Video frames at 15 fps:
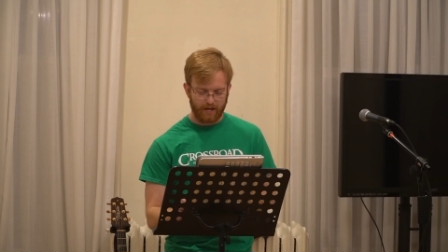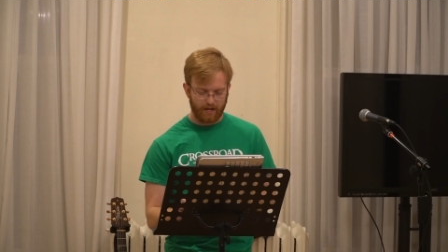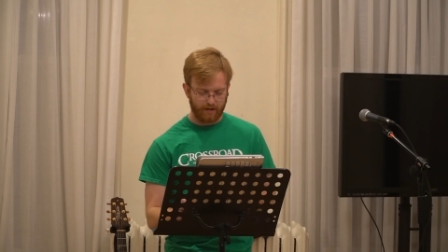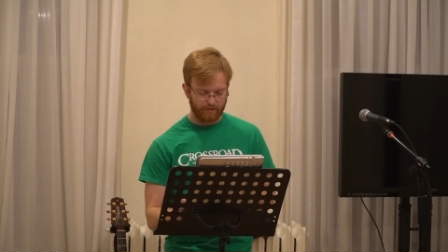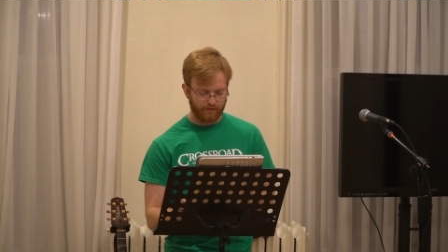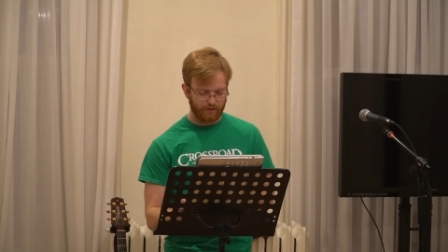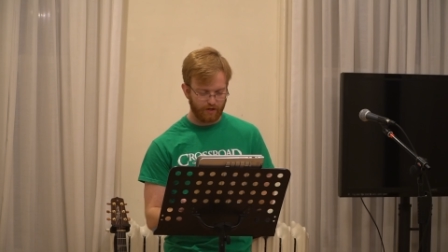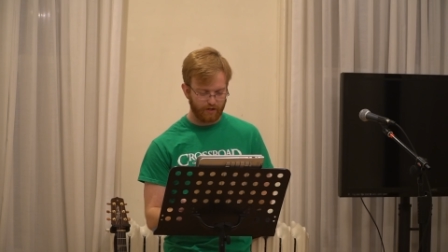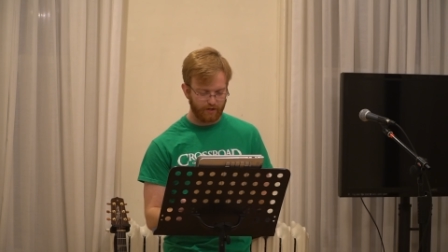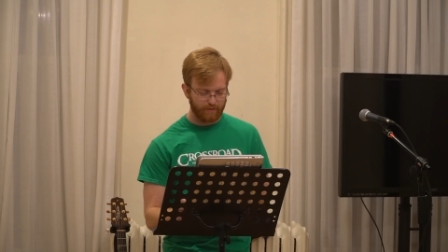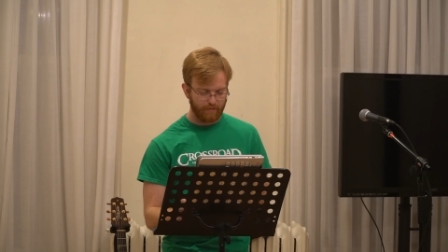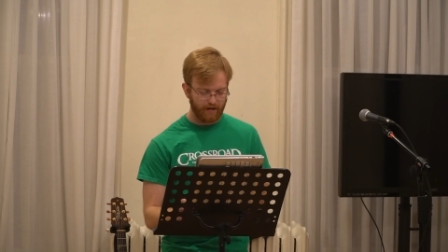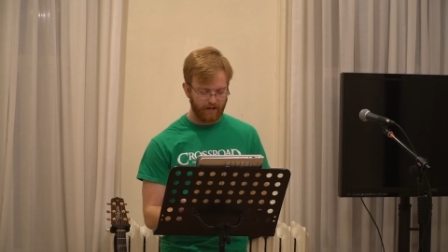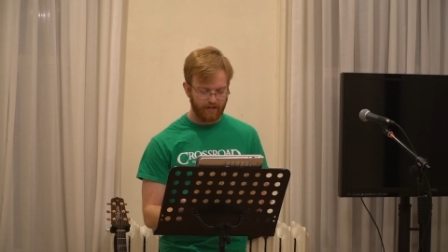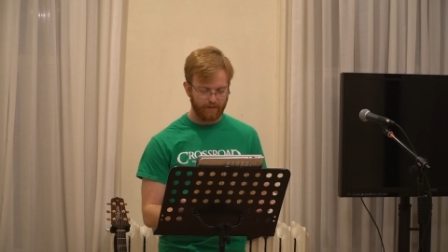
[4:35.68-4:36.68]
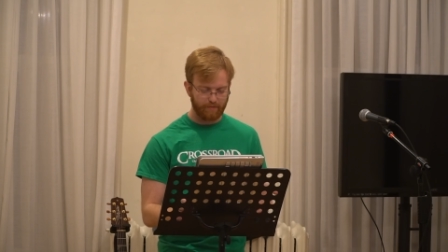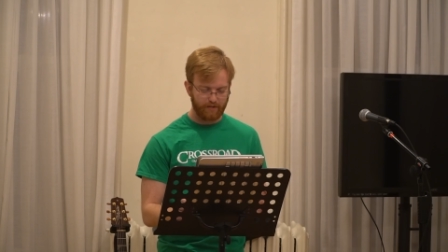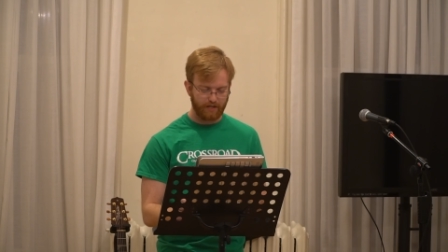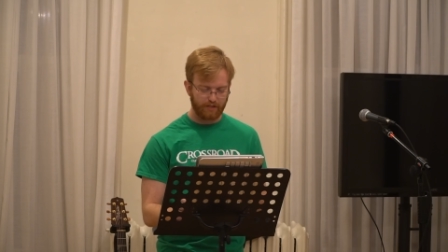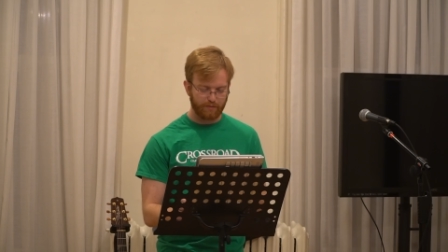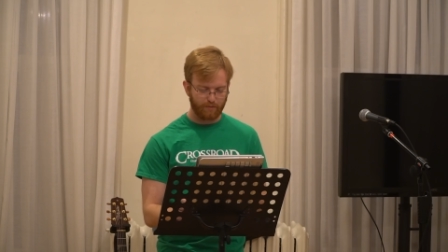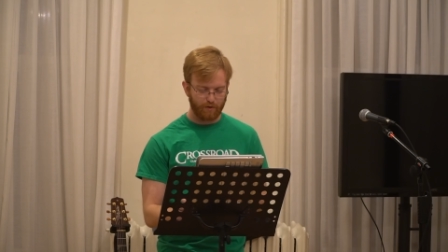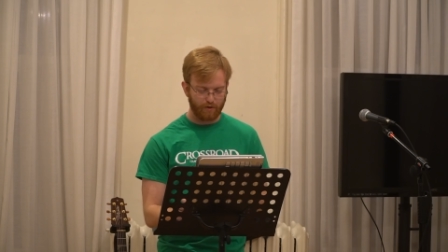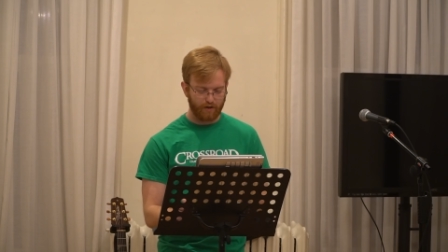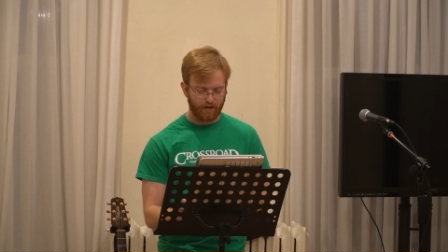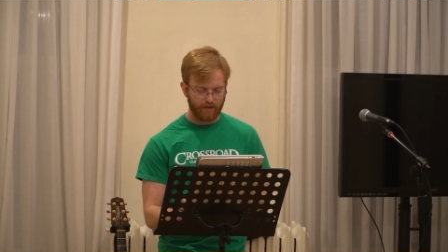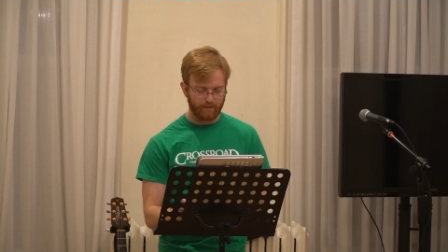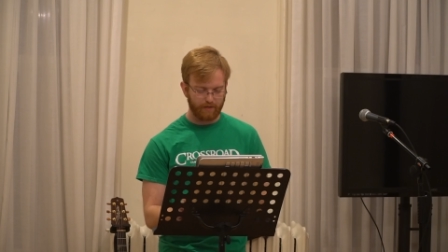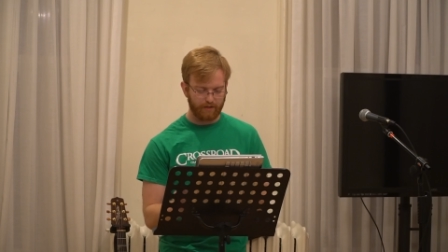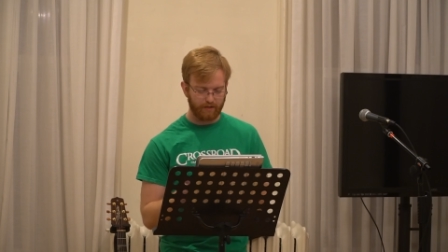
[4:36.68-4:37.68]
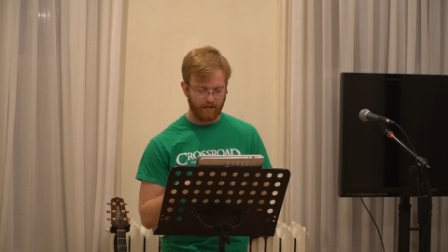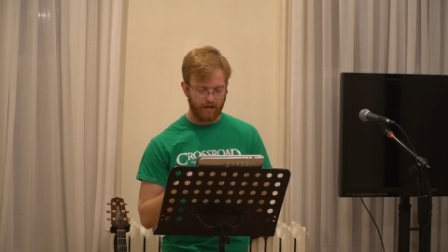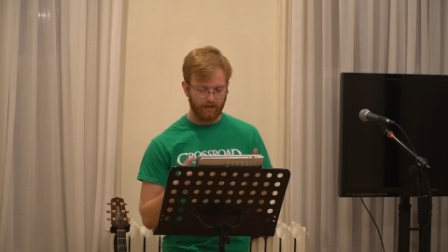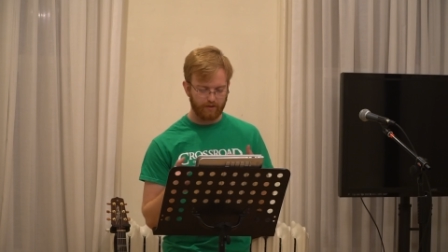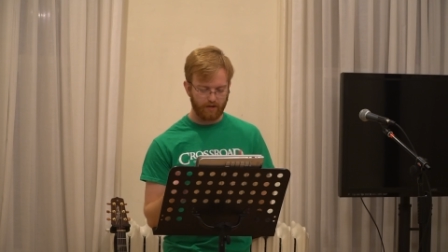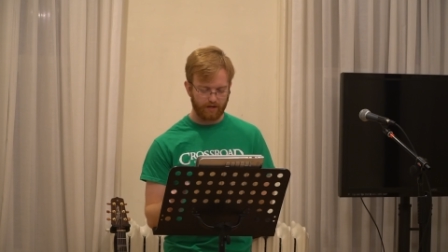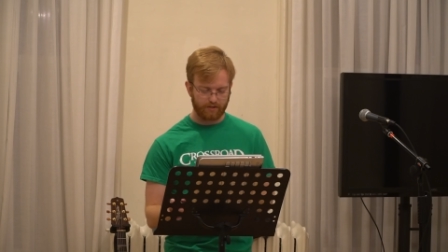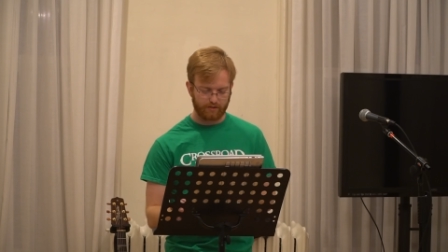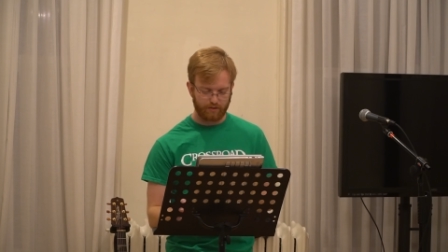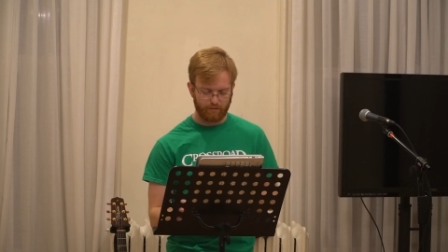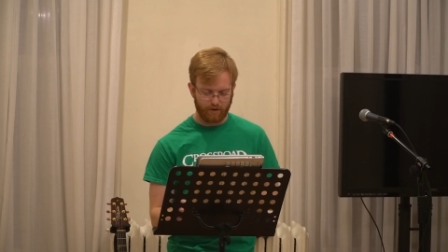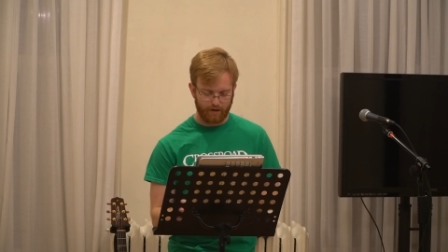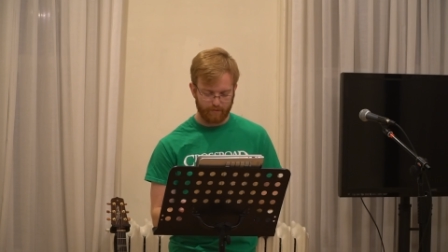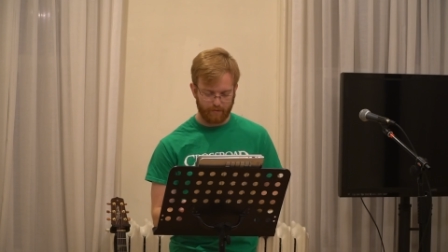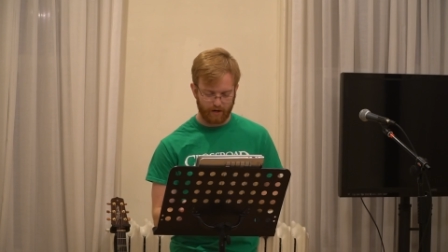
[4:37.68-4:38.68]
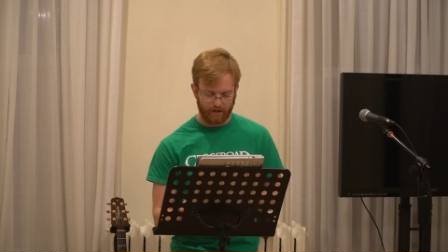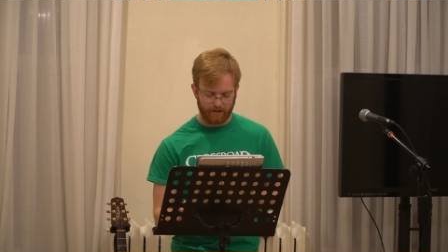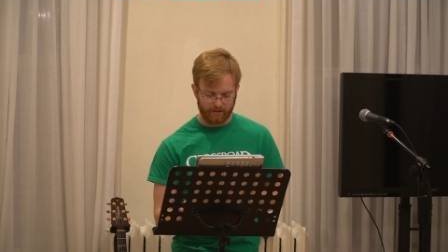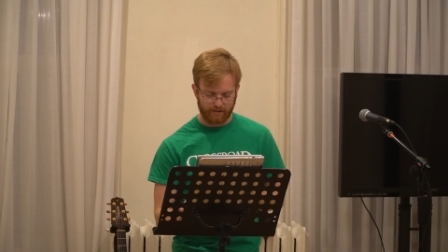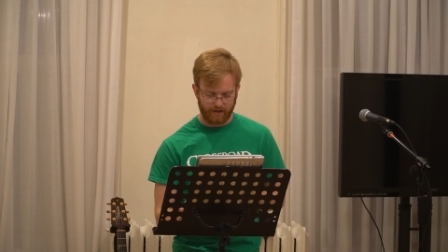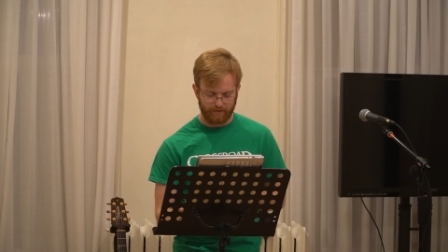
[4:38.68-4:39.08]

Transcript: uh, started my MPH program and uh, lost grandparents.